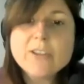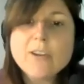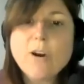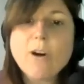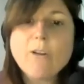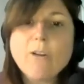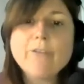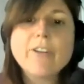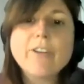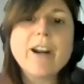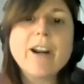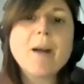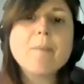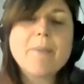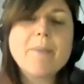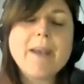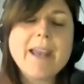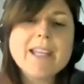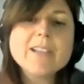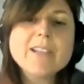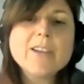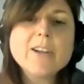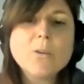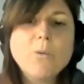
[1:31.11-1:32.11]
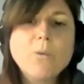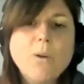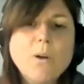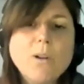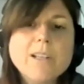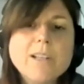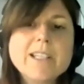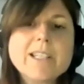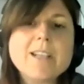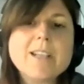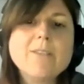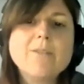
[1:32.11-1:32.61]
to offer a better
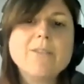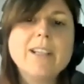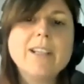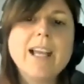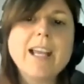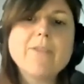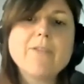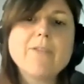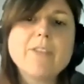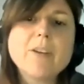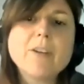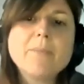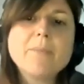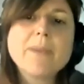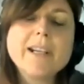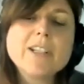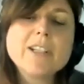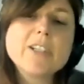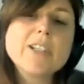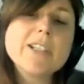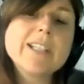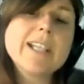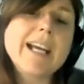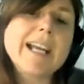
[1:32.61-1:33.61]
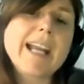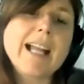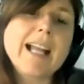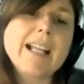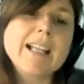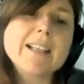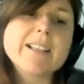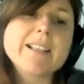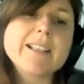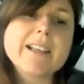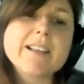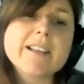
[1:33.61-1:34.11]
quality of life compared to
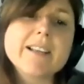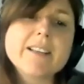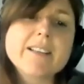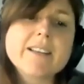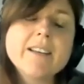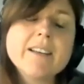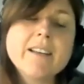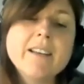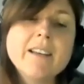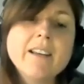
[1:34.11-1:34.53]
dialysis.